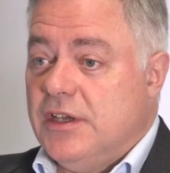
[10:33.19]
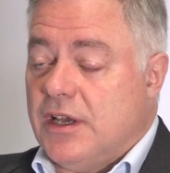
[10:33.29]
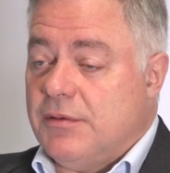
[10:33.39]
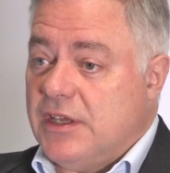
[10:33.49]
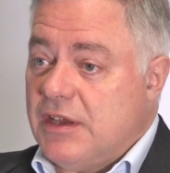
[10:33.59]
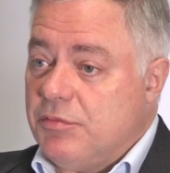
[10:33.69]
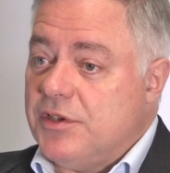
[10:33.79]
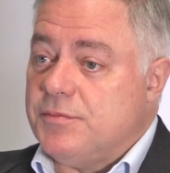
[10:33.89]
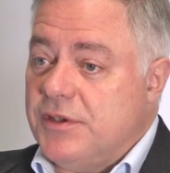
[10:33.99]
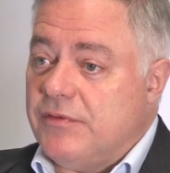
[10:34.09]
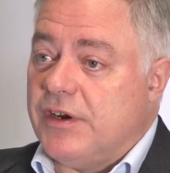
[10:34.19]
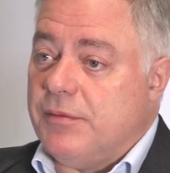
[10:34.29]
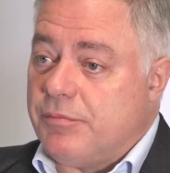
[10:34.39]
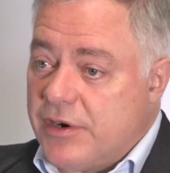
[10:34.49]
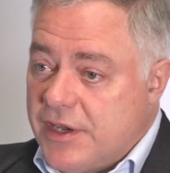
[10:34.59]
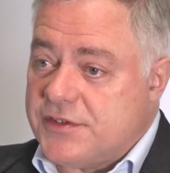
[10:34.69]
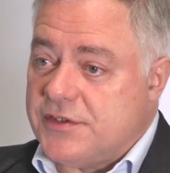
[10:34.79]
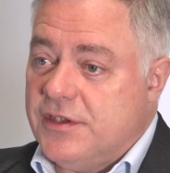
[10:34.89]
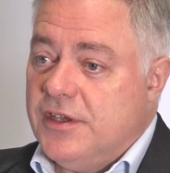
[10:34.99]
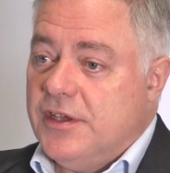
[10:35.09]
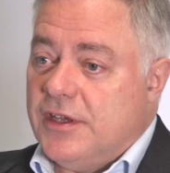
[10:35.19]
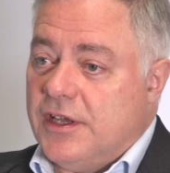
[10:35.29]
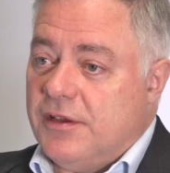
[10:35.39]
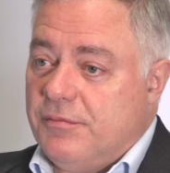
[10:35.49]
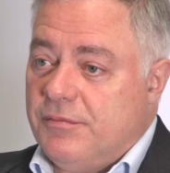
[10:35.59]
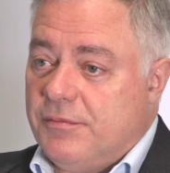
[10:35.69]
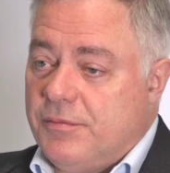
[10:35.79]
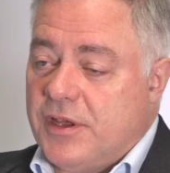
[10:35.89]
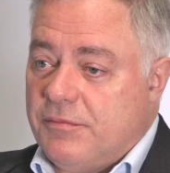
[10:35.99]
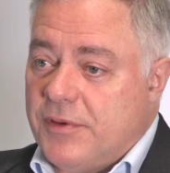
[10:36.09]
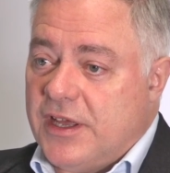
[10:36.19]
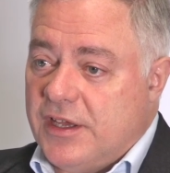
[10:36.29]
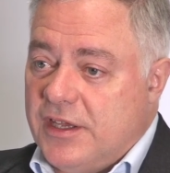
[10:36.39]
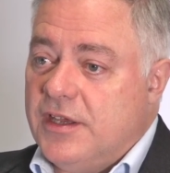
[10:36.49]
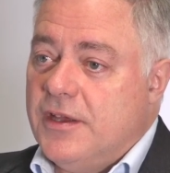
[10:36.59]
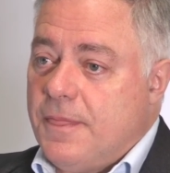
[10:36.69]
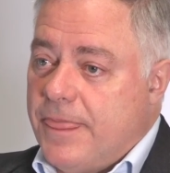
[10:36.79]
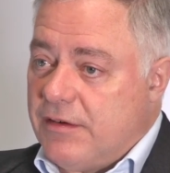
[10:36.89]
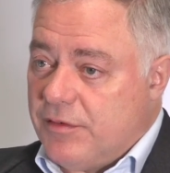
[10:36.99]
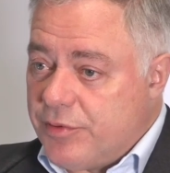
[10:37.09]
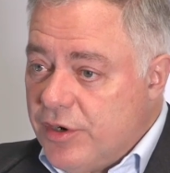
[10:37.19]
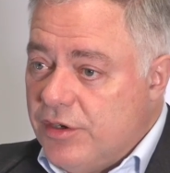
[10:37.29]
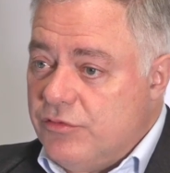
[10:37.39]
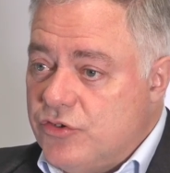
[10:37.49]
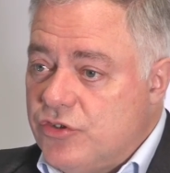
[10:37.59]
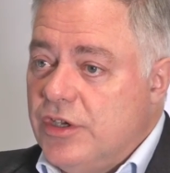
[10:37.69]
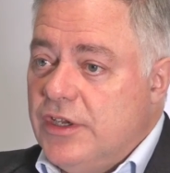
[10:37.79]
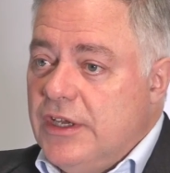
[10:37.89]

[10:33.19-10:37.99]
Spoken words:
I mean, I think everybody's been very impressed by their approach.